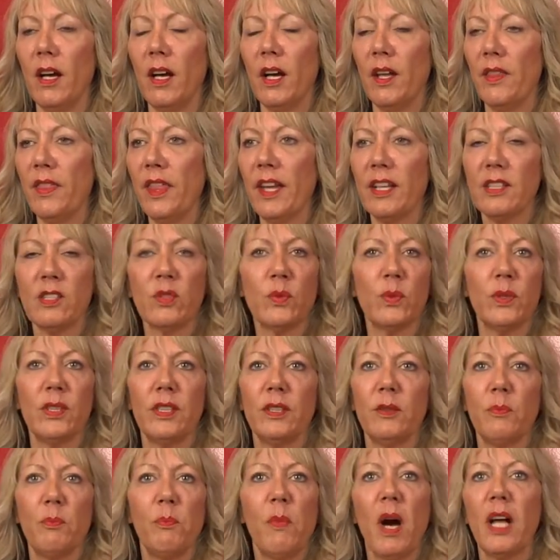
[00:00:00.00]
that's
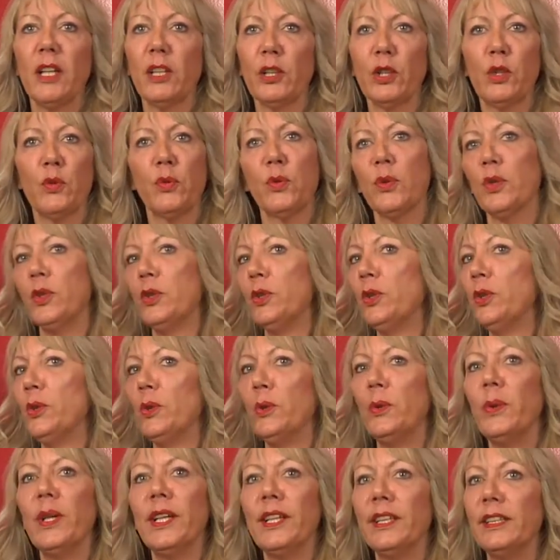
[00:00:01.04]
when Motley
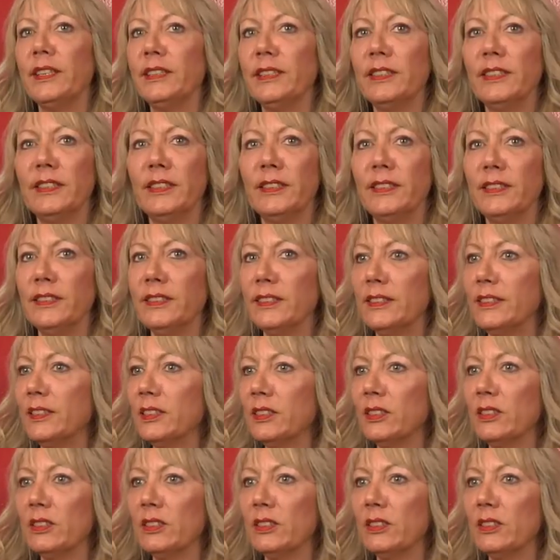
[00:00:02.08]
Crue and